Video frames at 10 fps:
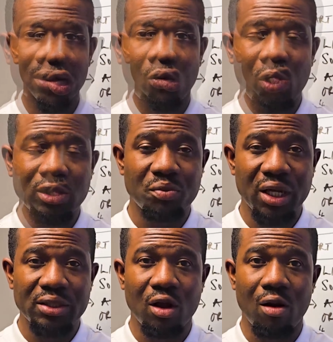What
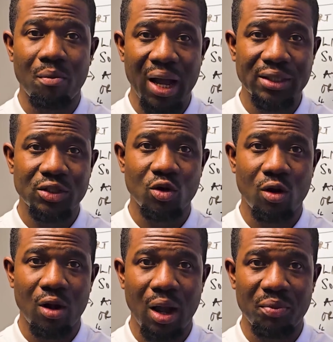makes or mars
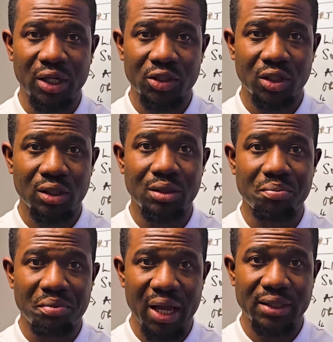your application
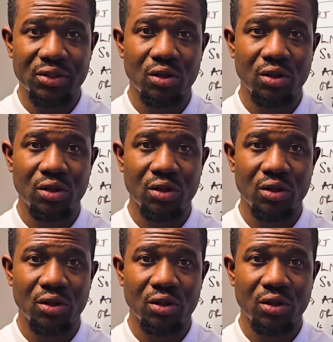depends